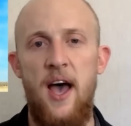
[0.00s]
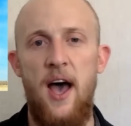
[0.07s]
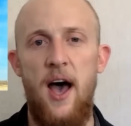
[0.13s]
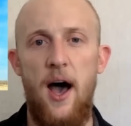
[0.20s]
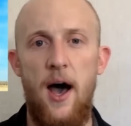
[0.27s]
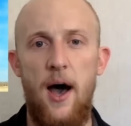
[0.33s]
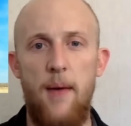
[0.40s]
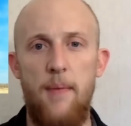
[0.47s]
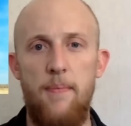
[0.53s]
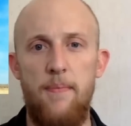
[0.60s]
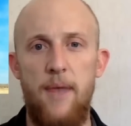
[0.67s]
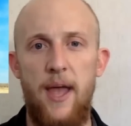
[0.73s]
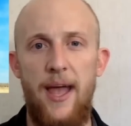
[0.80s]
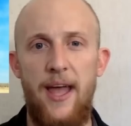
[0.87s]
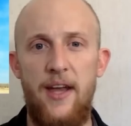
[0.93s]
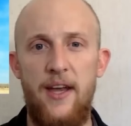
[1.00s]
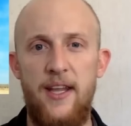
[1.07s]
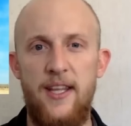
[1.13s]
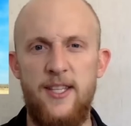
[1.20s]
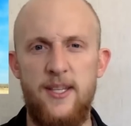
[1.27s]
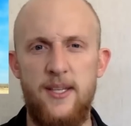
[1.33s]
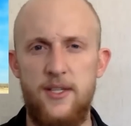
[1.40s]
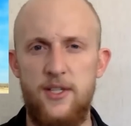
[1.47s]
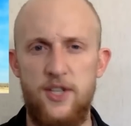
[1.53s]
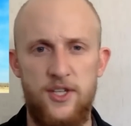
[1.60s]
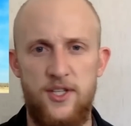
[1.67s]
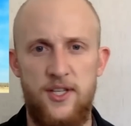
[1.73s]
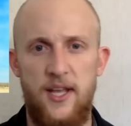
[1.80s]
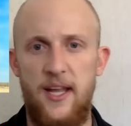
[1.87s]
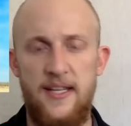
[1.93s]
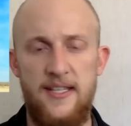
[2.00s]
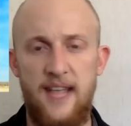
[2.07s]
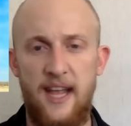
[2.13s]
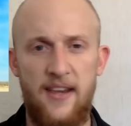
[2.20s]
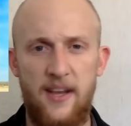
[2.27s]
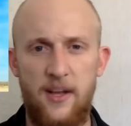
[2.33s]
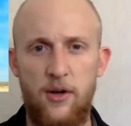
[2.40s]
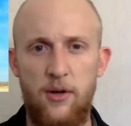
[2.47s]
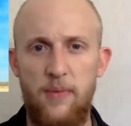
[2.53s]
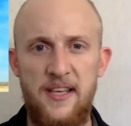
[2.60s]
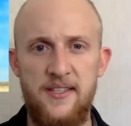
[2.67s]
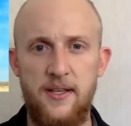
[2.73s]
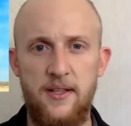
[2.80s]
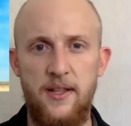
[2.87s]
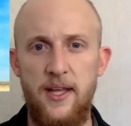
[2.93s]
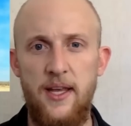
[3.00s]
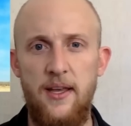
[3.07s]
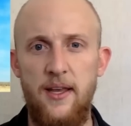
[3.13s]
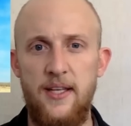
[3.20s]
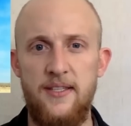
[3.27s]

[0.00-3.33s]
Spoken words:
And it's just a technical, basically.